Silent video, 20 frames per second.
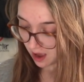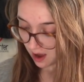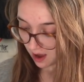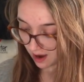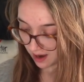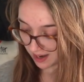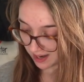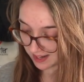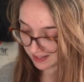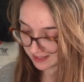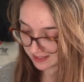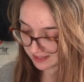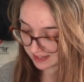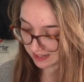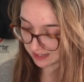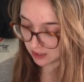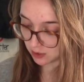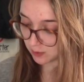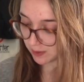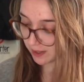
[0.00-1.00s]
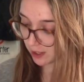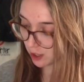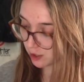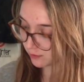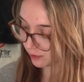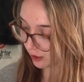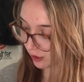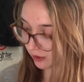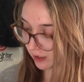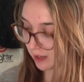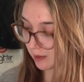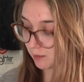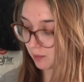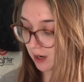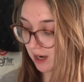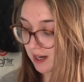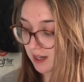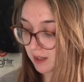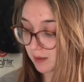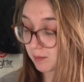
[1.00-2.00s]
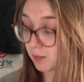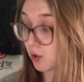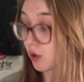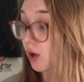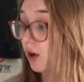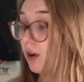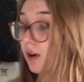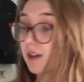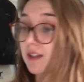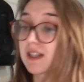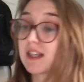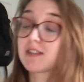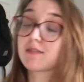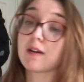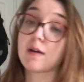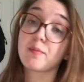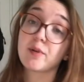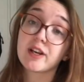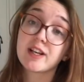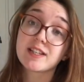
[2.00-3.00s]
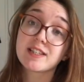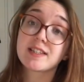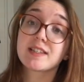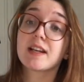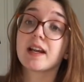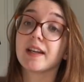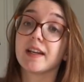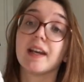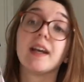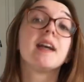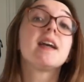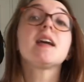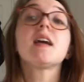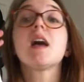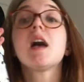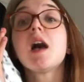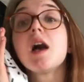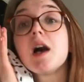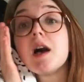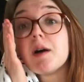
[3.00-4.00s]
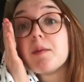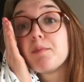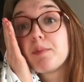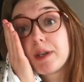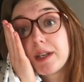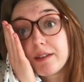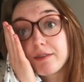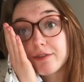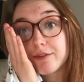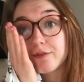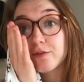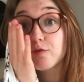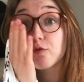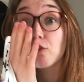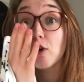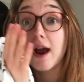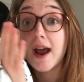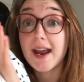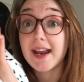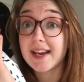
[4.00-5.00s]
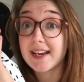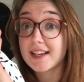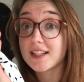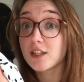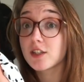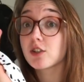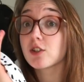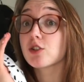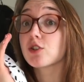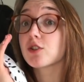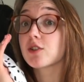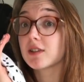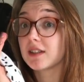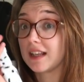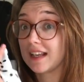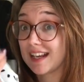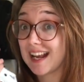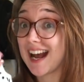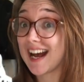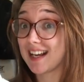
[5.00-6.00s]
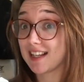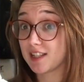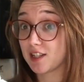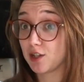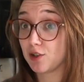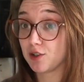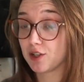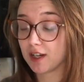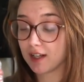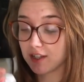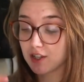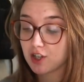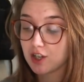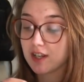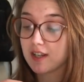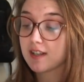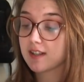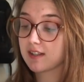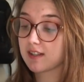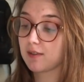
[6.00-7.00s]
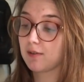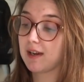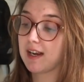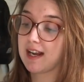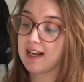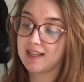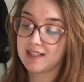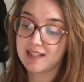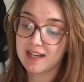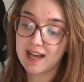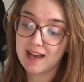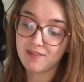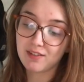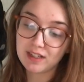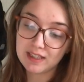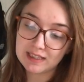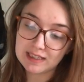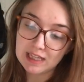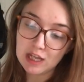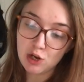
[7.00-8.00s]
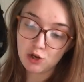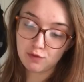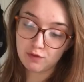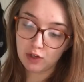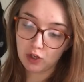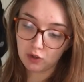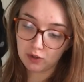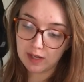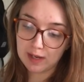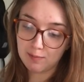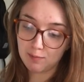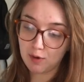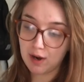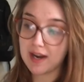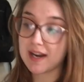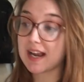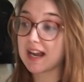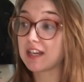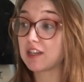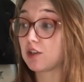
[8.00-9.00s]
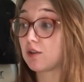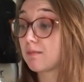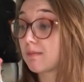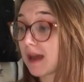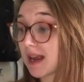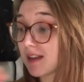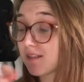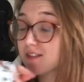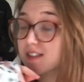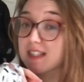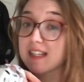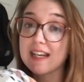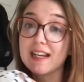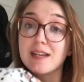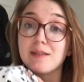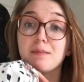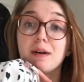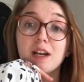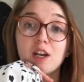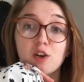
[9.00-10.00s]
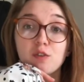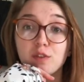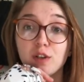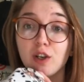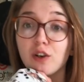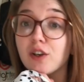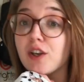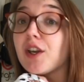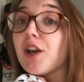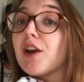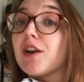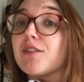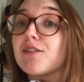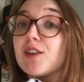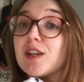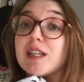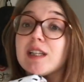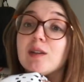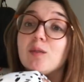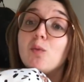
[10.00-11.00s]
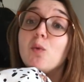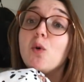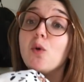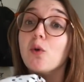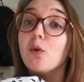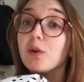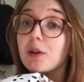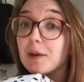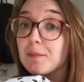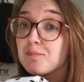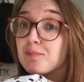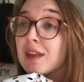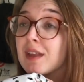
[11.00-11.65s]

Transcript: I had to take a quick overlocking break because this fabric is stunning but it frays like as you touch it so I had to have a little overlocking break and you may have seen my overlocker going for a little walk